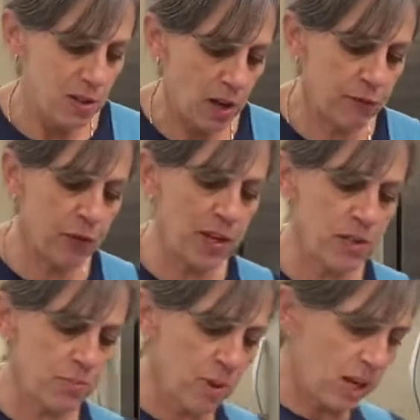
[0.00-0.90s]
A friend
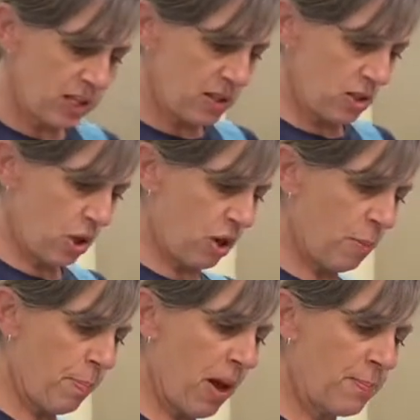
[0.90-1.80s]
of mine, her
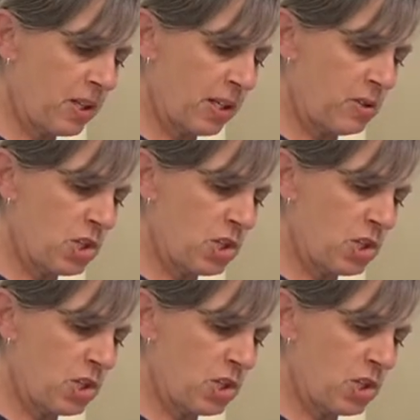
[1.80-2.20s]
pumpkin,